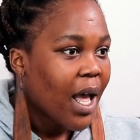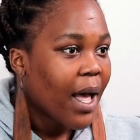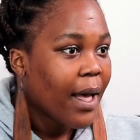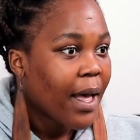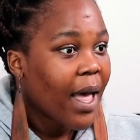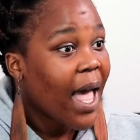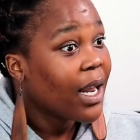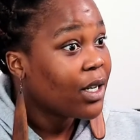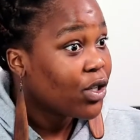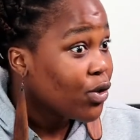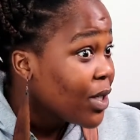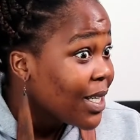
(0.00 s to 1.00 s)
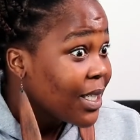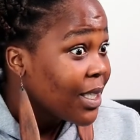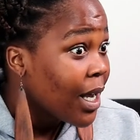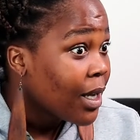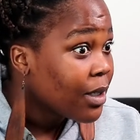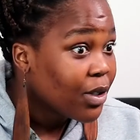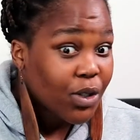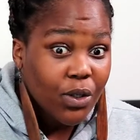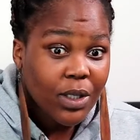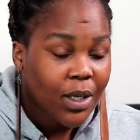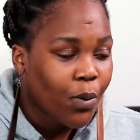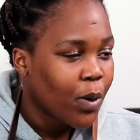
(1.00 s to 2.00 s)
at UNISA.
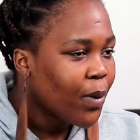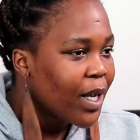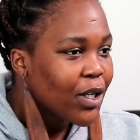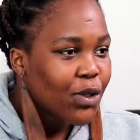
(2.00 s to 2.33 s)
So it's like, what do I